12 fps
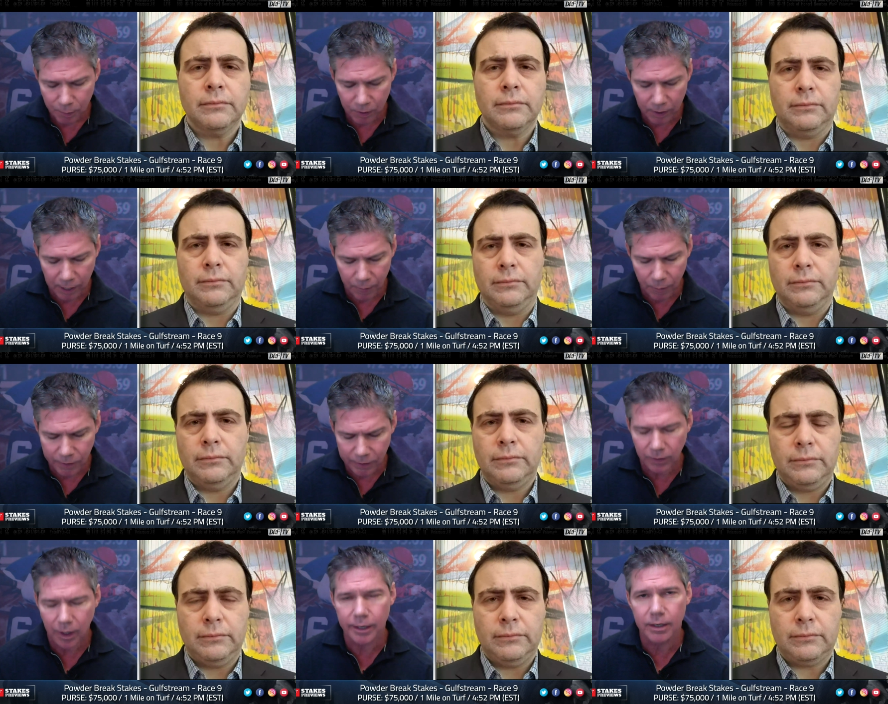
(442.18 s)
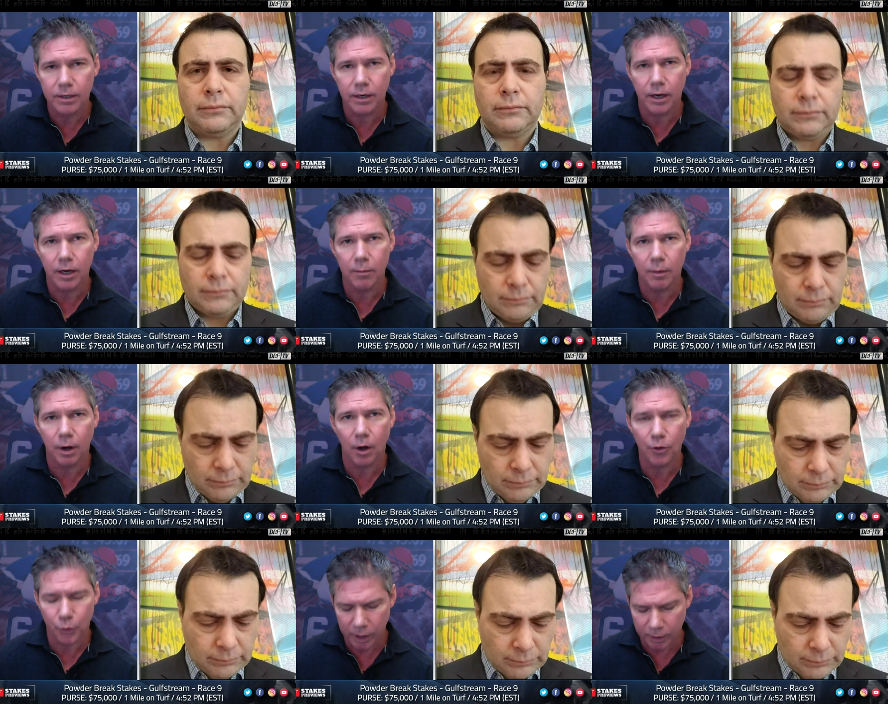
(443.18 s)
Speaker 1: but I really like um,
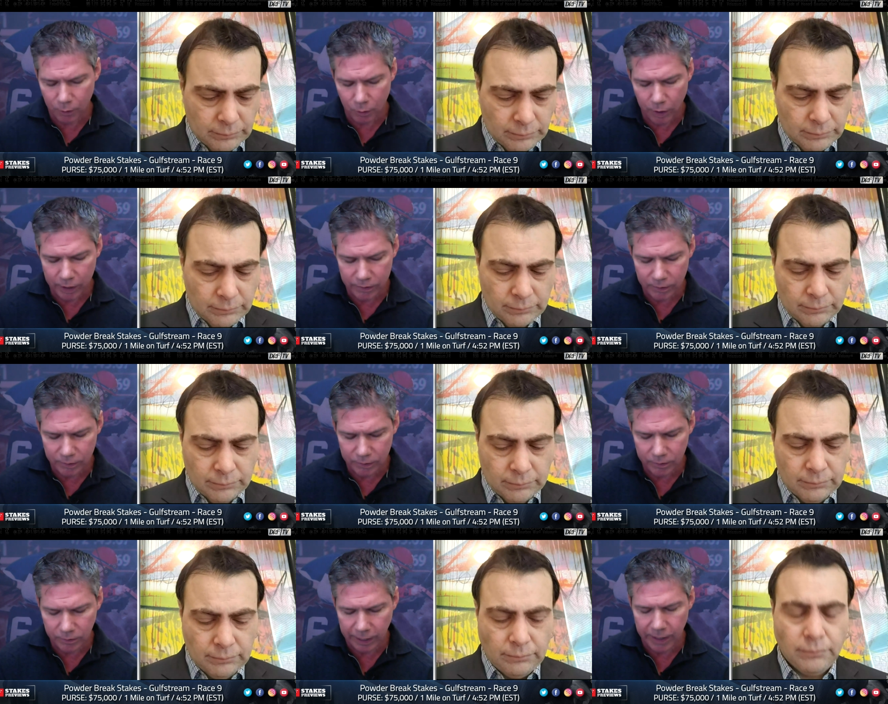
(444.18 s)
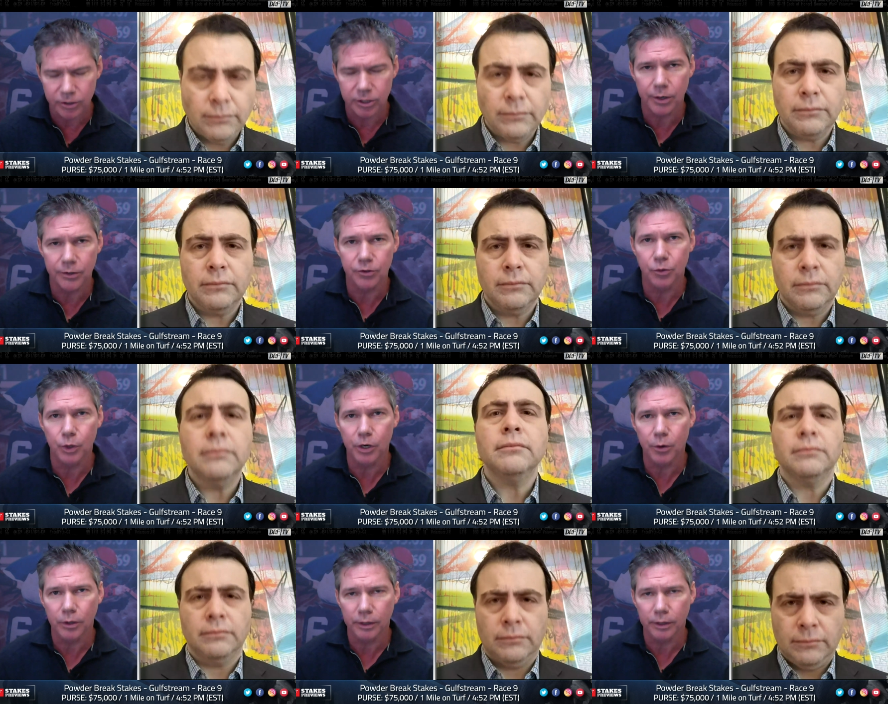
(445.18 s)
all three of her races last year as a three
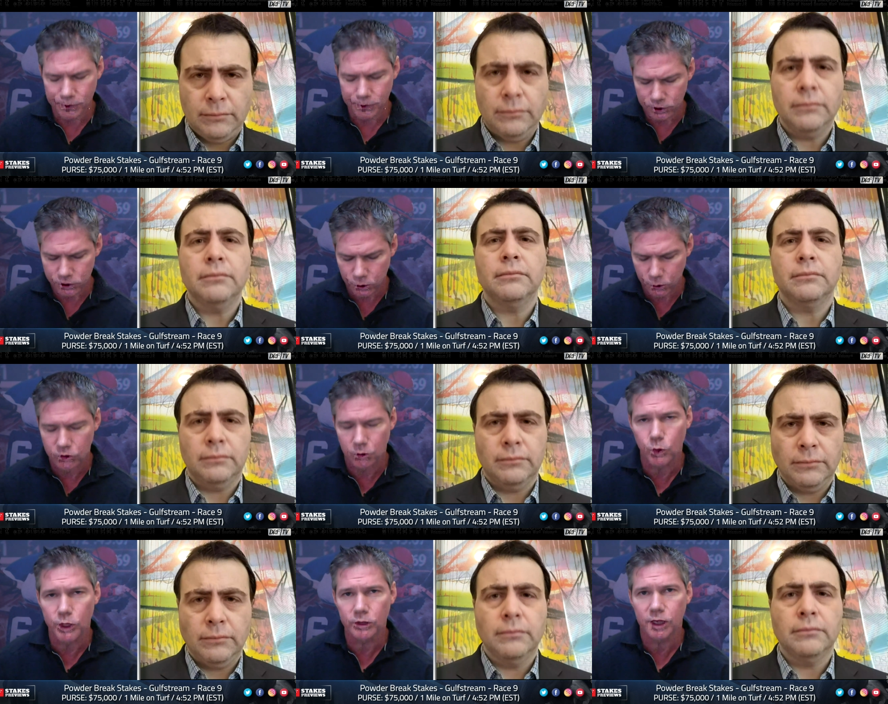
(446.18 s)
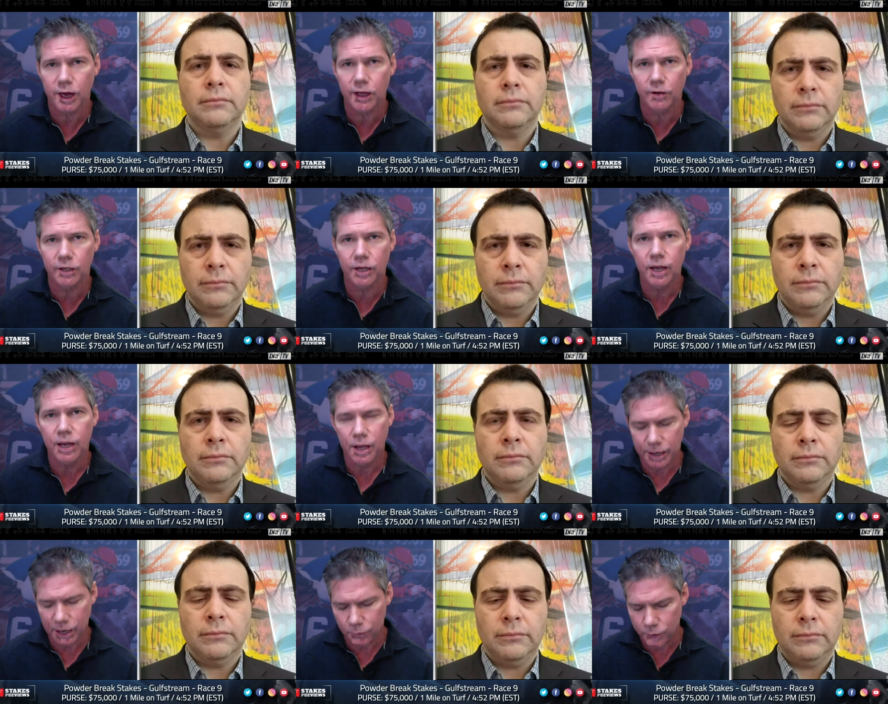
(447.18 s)
year old. I think she showed some real talent,
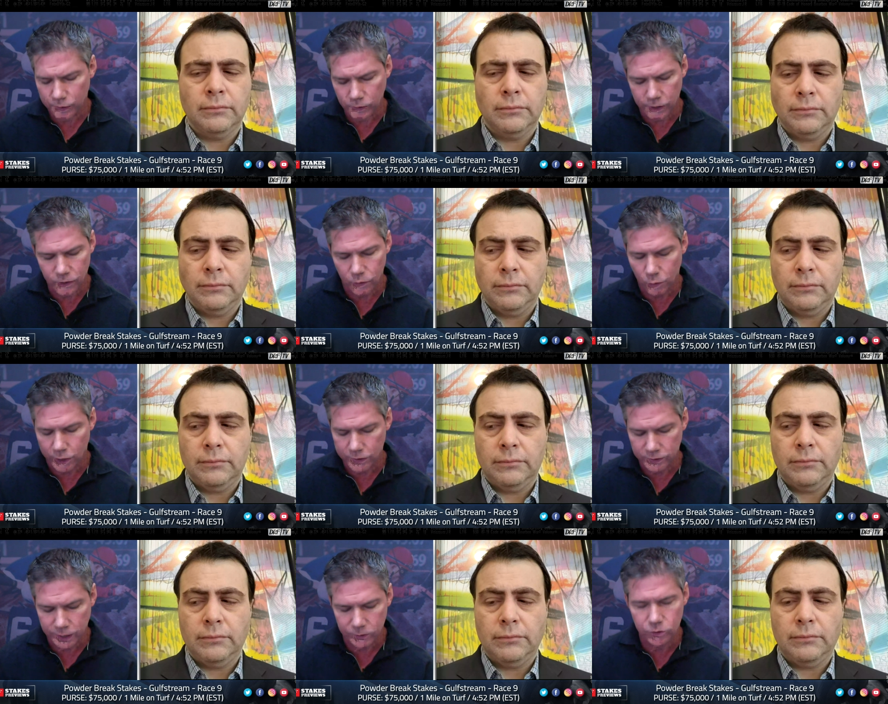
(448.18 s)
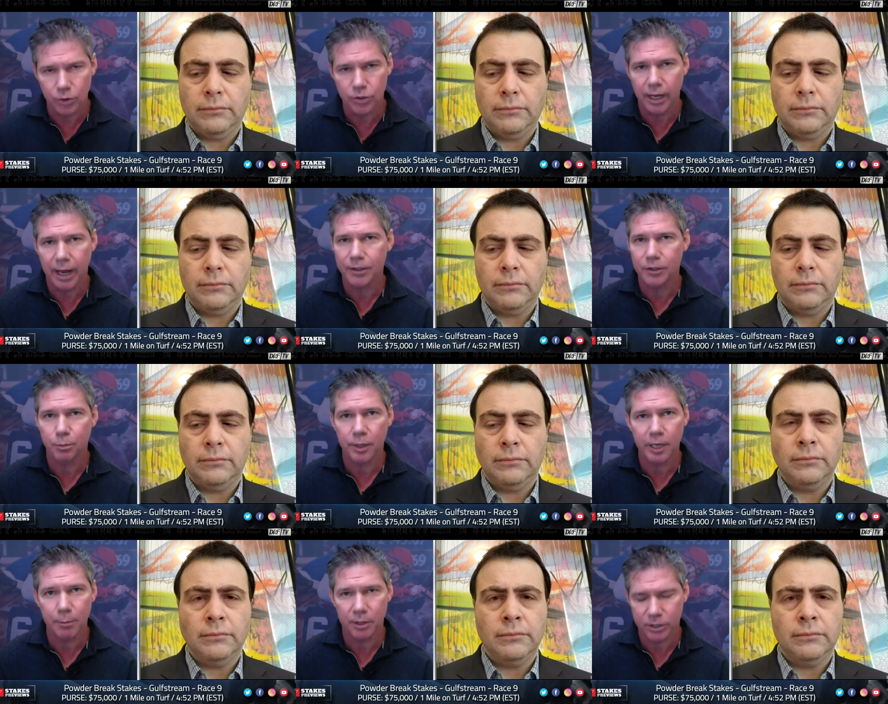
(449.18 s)
and I really like her running style too. She has
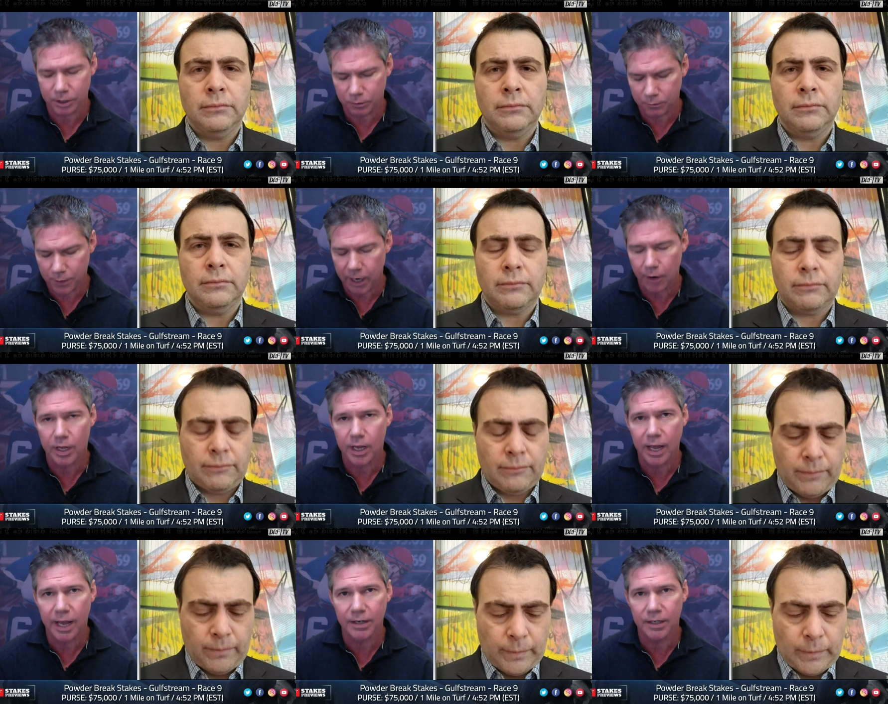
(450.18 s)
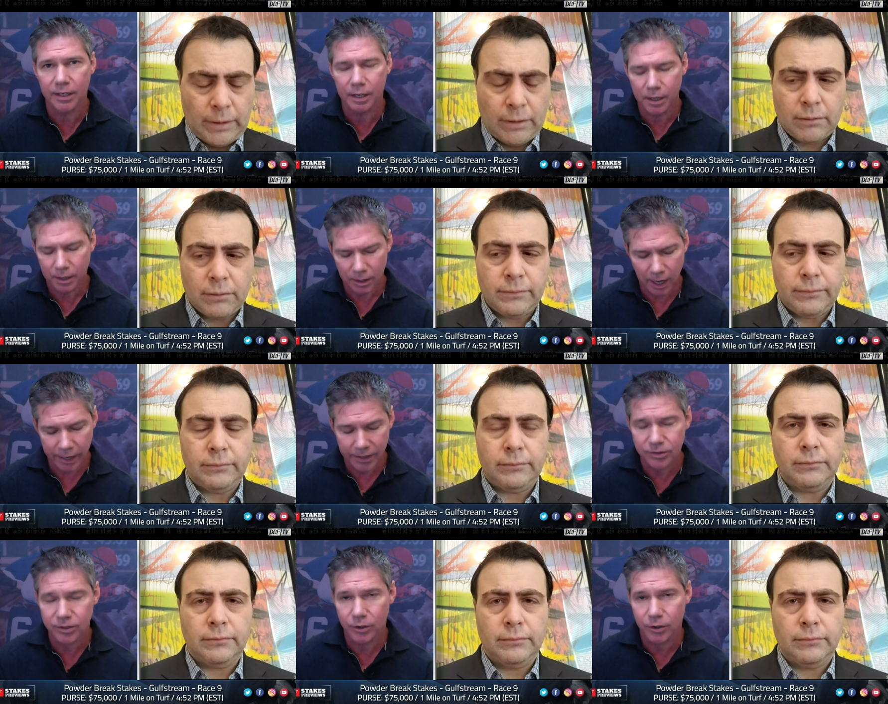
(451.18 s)
speed, but she's very handy. I
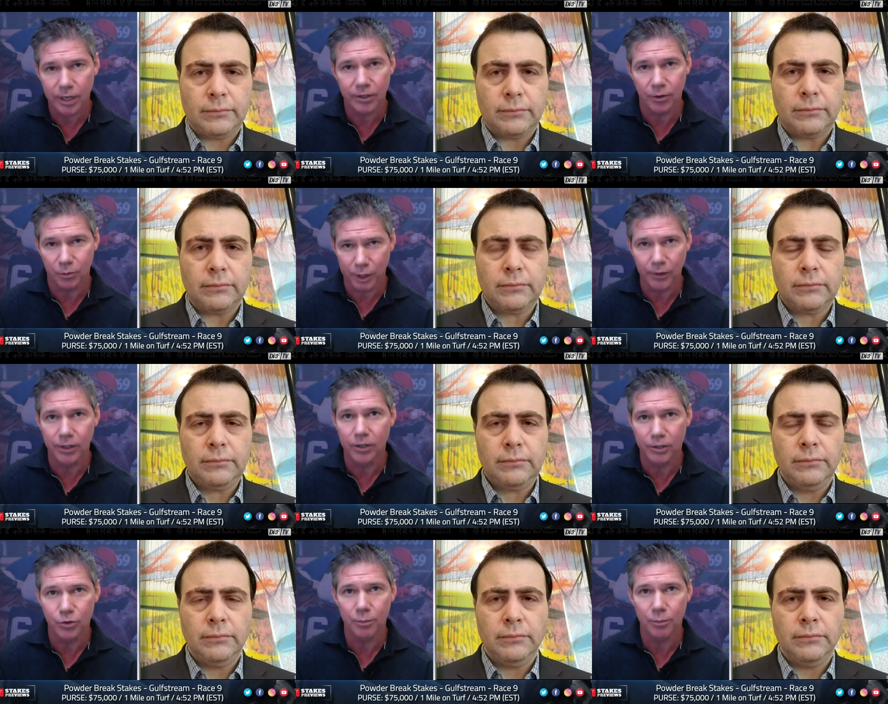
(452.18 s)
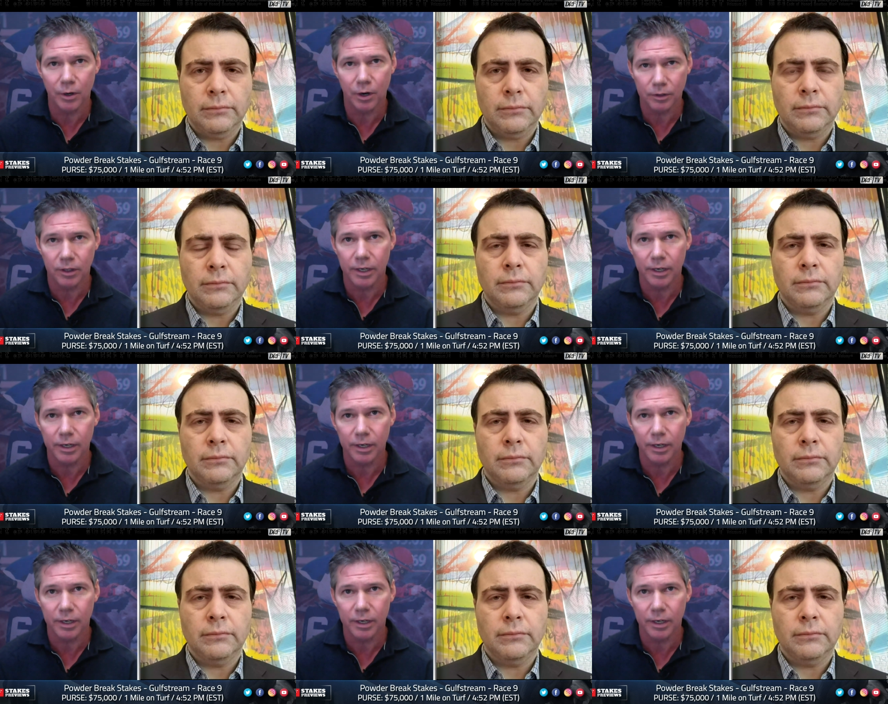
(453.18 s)
can see her getting a really good trip here off the